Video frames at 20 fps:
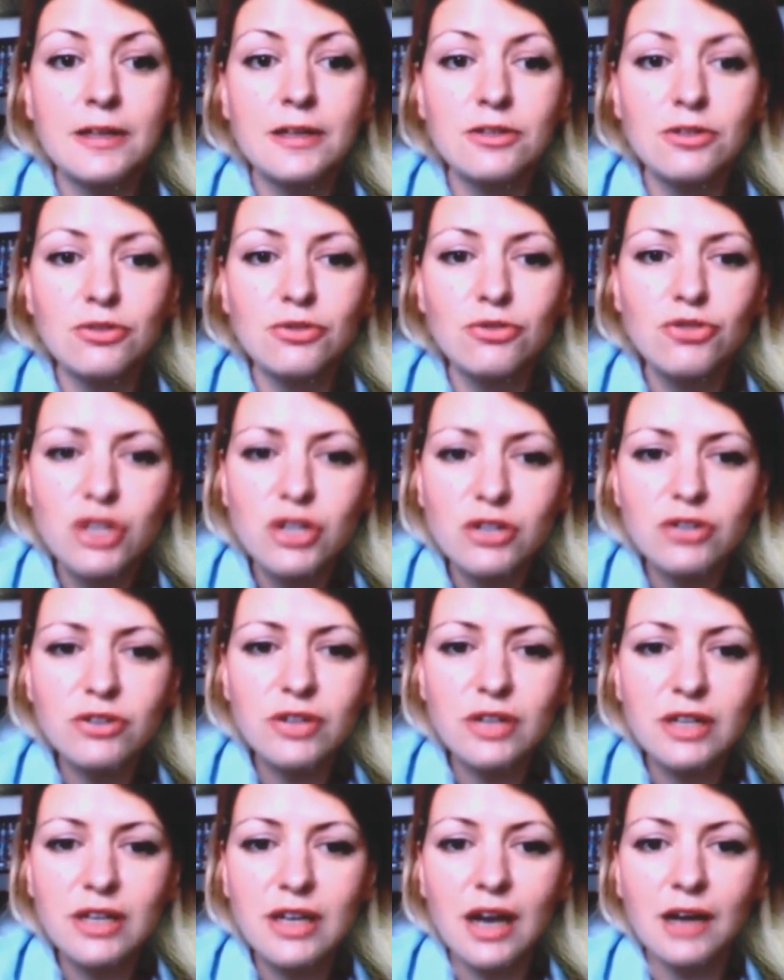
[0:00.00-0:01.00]
So
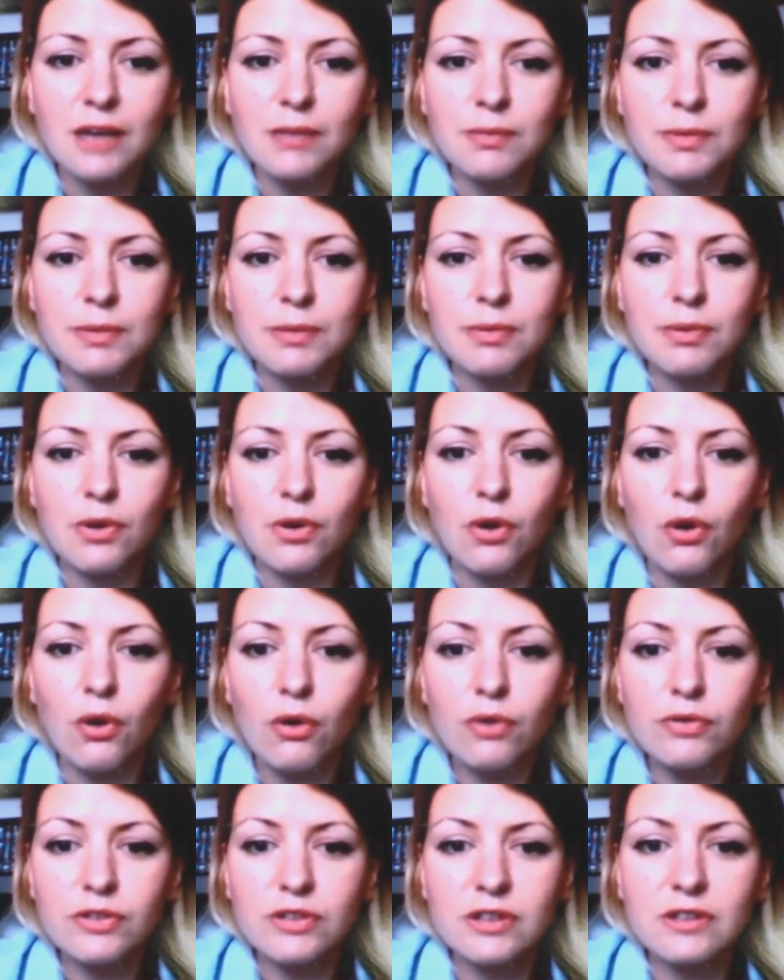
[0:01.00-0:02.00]
children and young people
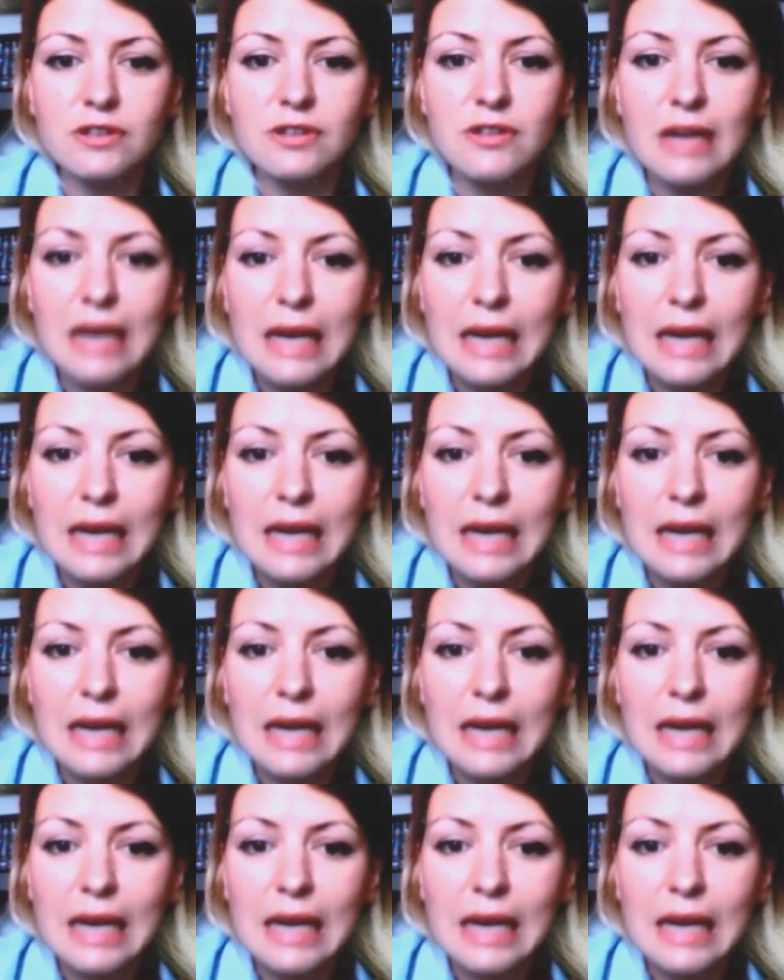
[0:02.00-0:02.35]
often